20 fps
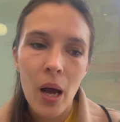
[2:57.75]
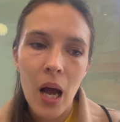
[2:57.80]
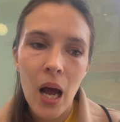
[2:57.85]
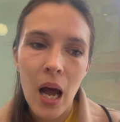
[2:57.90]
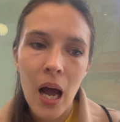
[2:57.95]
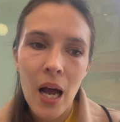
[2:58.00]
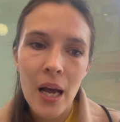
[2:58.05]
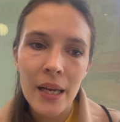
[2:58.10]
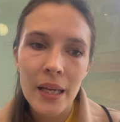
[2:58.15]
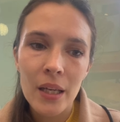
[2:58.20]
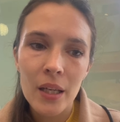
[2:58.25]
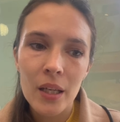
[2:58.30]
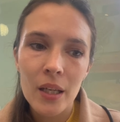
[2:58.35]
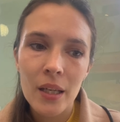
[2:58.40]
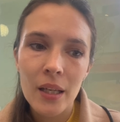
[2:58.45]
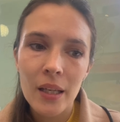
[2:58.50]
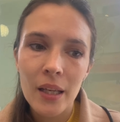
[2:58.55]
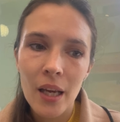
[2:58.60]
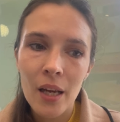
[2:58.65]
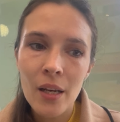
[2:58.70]
I
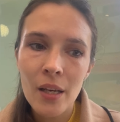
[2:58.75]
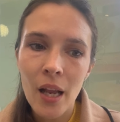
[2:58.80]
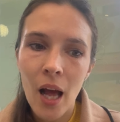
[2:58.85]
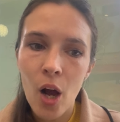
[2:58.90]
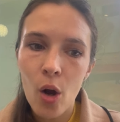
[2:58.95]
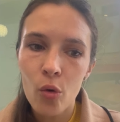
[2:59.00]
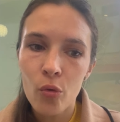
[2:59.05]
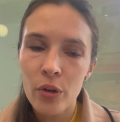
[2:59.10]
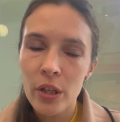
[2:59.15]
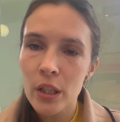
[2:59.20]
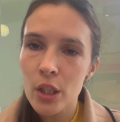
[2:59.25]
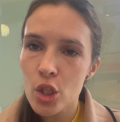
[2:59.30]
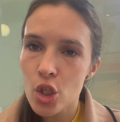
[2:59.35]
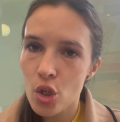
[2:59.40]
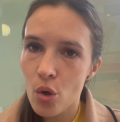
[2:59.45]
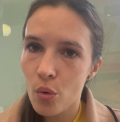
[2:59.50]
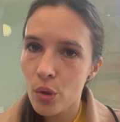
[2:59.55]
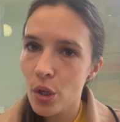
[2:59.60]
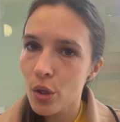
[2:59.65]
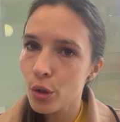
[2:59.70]
cannot really
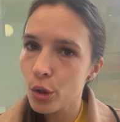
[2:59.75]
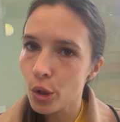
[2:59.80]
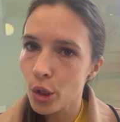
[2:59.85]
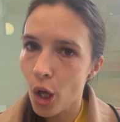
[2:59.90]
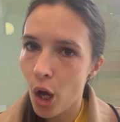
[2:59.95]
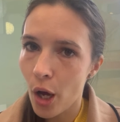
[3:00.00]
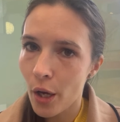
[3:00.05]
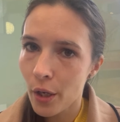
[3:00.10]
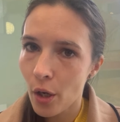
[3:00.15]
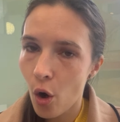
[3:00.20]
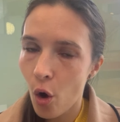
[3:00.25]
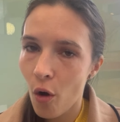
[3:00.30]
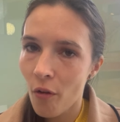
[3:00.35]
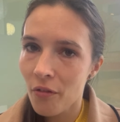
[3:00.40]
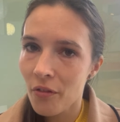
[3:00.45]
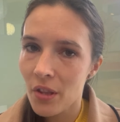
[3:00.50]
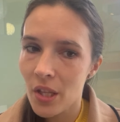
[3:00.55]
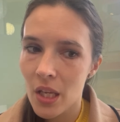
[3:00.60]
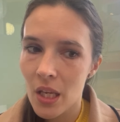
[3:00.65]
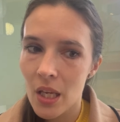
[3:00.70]
show you a lot
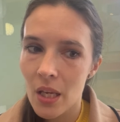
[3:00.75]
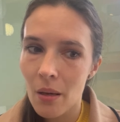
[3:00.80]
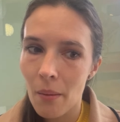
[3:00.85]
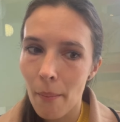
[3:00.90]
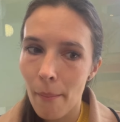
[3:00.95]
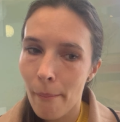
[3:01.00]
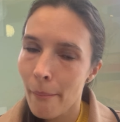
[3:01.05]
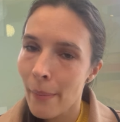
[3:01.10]
of the